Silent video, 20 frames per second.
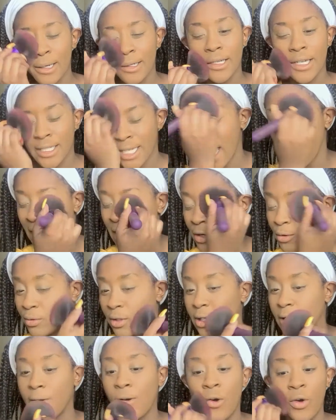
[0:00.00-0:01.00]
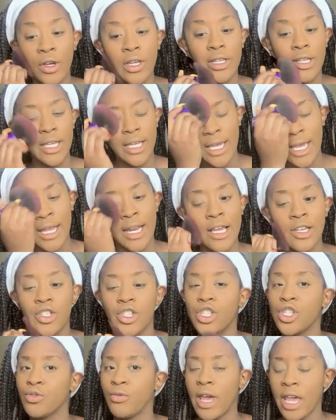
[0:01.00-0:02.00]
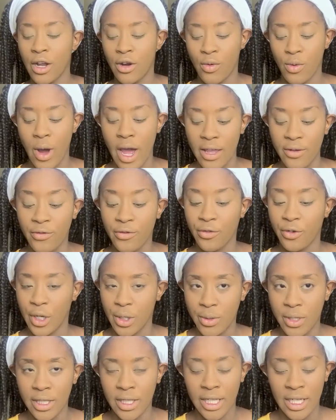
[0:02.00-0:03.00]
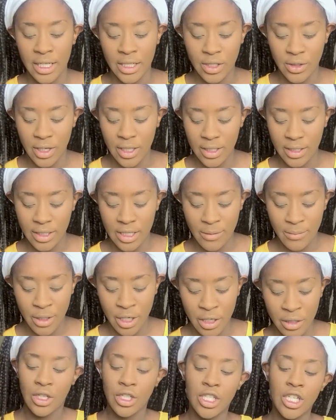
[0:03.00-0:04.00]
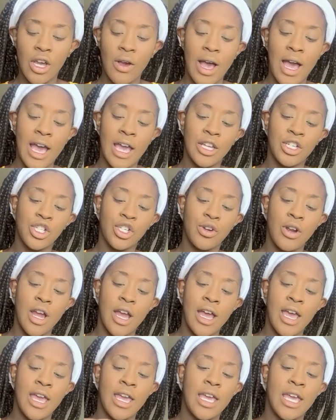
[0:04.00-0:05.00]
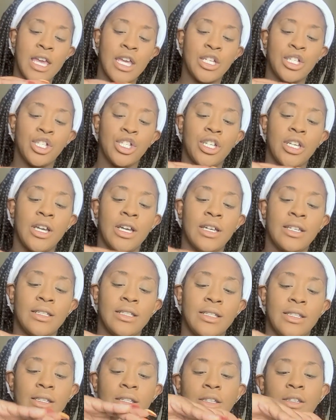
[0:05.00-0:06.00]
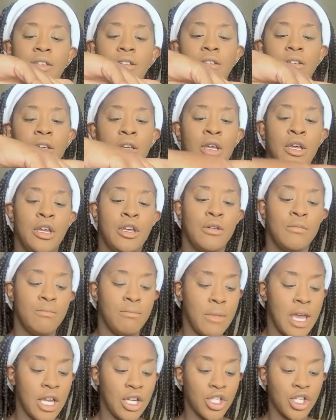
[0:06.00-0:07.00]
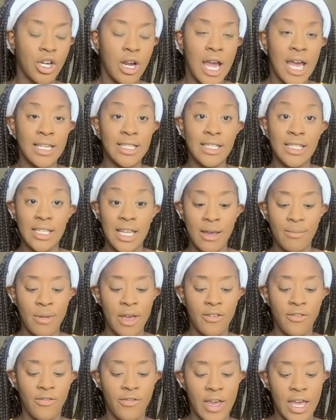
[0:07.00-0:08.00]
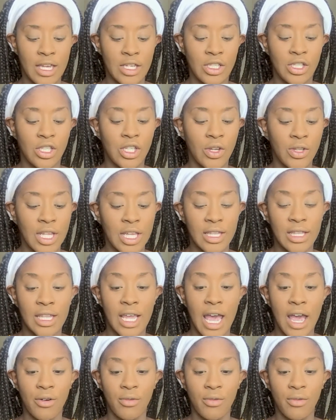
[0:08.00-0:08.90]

because I get really oily and I sweat quite frequently during the summer, so I try and just make sure I set my face, so then that